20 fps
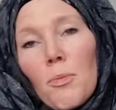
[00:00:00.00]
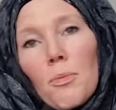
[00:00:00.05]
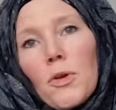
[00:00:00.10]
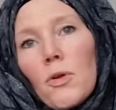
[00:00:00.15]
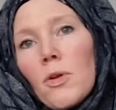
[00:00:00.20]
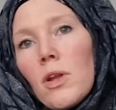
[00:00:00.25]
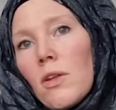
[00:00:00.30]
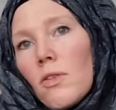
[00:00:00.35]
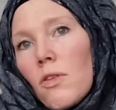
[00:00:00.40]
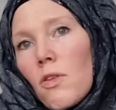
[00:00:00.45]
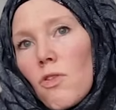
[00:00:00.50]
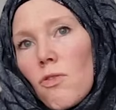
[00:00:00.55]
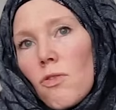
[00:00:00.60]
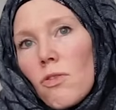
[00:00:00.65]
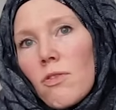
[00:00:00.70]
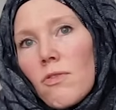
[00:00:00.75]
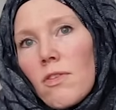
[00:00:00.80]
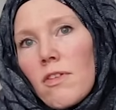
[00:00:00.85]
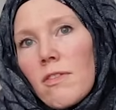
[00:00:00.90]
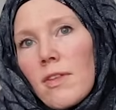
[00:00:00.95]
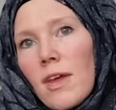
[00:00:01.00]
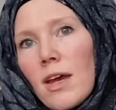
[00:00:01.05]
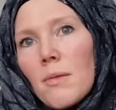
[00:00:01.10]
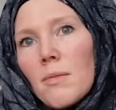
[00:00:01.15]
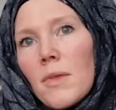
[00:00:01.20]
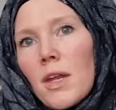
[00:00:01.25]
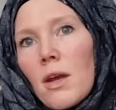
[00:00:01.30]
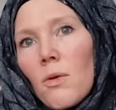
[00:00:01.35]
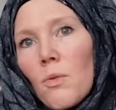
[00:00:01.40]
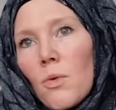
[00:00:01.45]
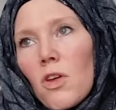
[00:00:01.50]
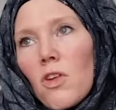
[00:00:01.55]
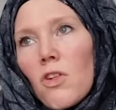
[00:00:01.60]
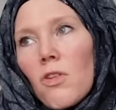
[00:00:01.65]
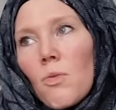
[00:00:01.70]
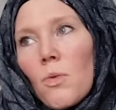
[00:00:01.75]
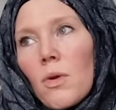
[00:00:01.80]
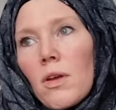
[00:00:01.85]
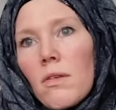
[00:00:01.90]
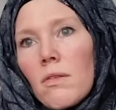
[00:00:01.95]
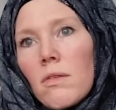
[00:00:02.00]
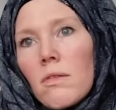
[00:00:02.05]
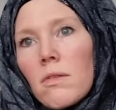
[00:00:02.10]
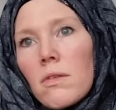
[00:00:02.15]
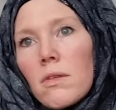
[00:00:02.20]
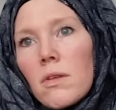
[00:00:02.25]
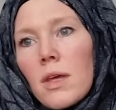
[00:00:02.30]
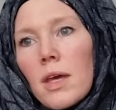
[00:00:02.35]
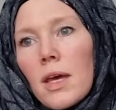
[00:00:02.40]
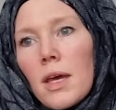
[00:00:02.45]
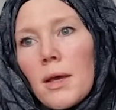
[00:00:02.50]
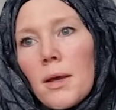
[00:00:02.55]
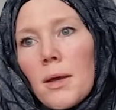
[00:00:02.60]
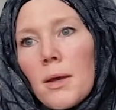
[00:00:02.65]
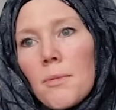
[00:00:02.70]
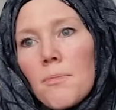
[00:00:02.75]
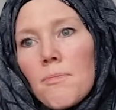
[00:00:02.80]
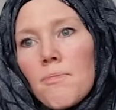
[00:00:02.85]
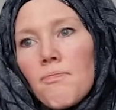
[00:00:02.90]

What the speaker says: the beauty and the truth of Islam that I wish was, I